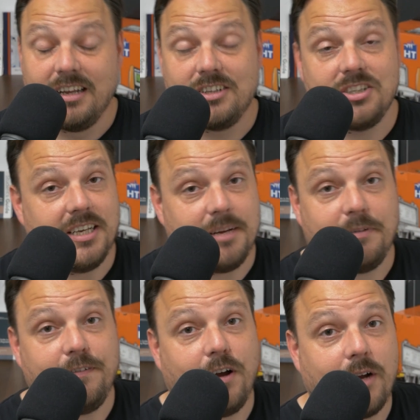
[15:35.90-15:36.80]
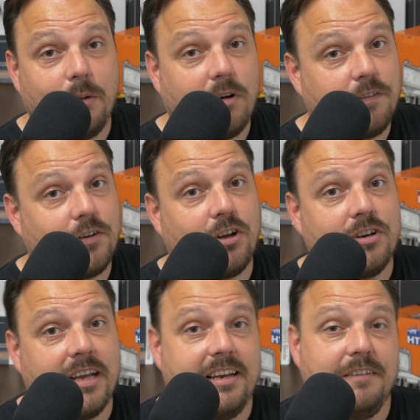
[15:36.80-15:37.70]
So yeah, before I waffle
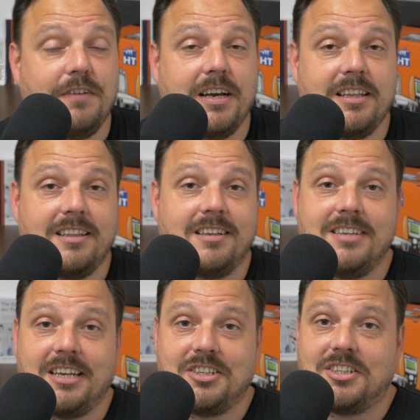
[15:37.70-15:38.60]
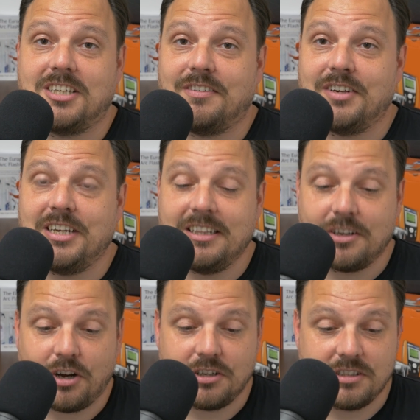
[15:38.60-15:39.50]
on any further than necessary in the
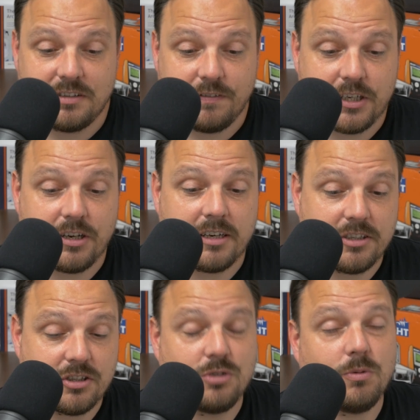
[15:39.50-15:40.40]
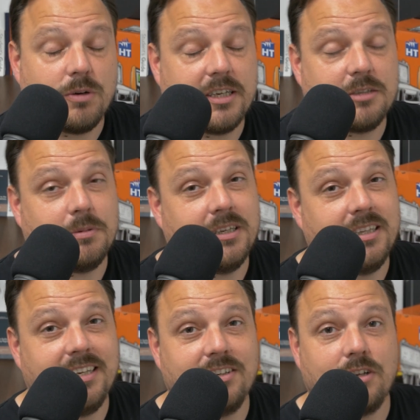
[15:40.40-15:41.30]
course of this video, I did just want to explain
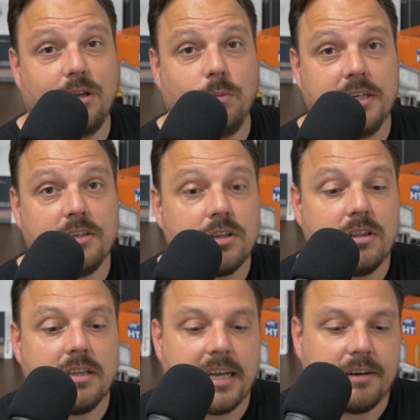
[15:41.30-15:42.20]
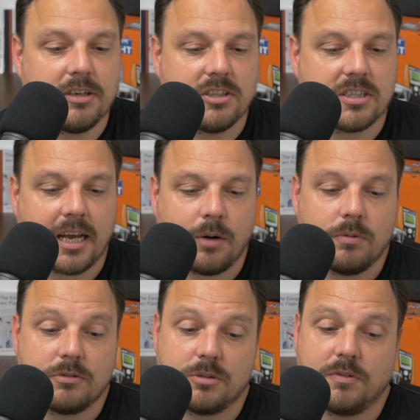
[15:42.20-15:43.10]
the install we've done there and set
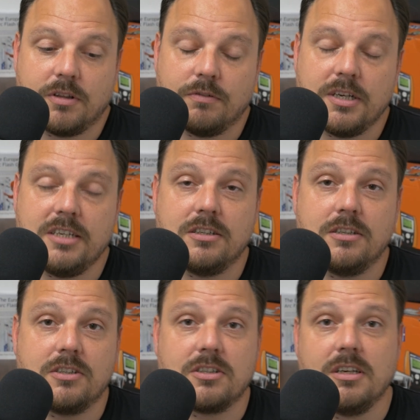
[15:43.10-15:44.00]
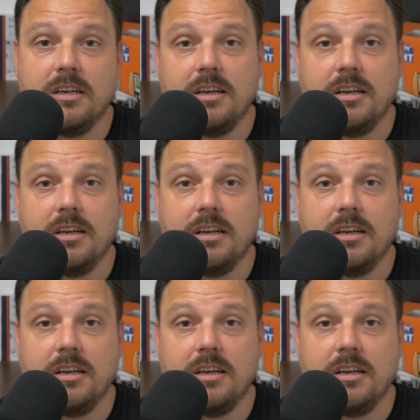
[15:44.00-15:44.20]
out some of the reasons